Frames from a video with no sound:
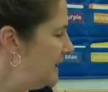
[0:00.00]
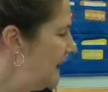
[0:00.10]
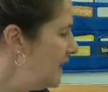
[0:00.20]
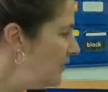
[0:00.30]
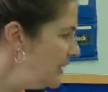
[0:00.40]

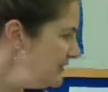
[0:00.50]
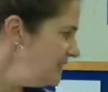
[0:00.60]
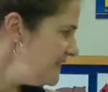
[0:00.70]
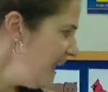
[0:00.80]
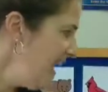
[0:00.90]
Now,
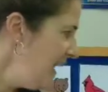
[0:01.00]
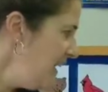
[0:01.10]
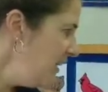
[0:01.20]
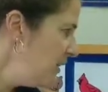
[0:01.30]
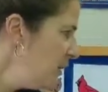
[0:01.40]

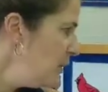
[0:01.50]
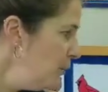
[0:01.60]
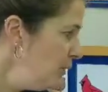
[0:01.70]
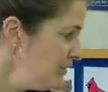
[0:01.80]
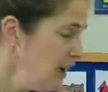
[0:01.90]
today,
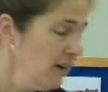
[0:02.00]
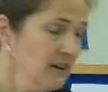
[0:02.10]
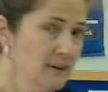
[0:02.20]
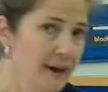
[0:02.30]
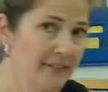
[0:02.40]
we're
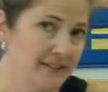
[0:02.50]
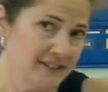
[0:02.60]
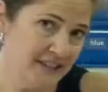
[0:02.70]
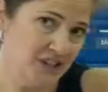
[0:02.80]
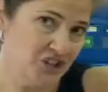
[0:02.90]
talking about the
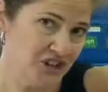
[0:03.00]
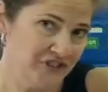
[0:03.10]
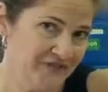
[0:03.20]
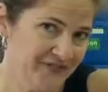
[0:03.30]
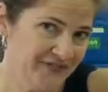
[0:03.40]
teacher.